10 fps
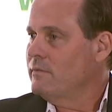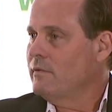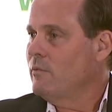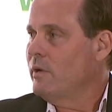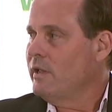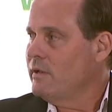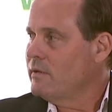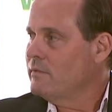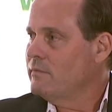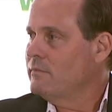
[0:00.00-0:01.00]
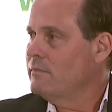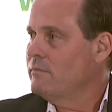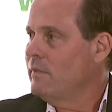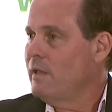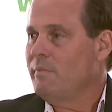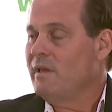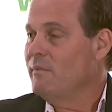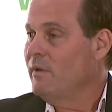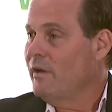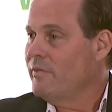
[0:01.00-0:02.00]
a week, maybe a
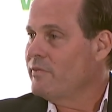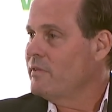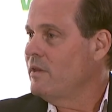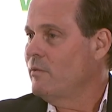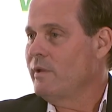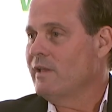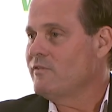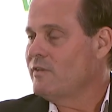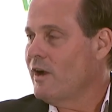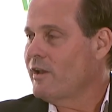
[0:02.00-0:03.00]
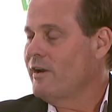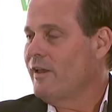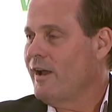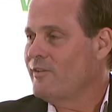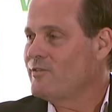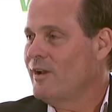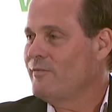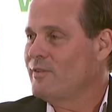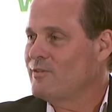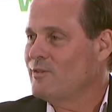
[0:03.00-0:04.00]
month. We get stuck in a lot of
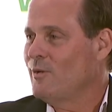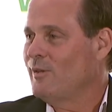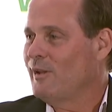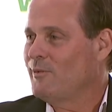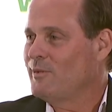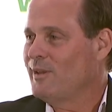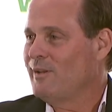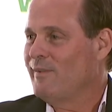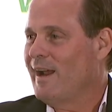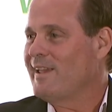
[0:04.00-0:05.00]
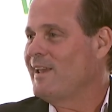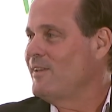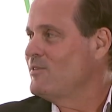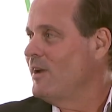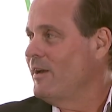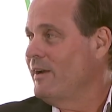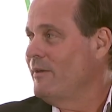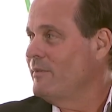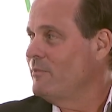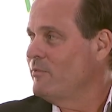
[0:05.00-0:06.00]
stuff that's so illiquid that even I can't sell it. And
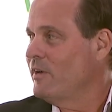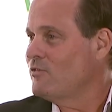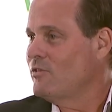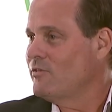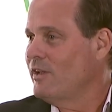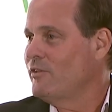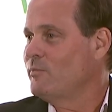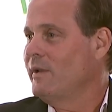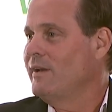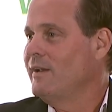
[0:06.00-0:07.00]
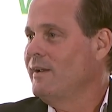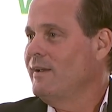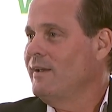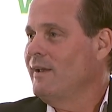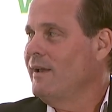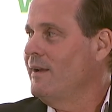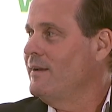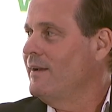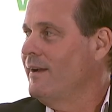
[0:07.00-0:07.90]
I'm a professional salesman. And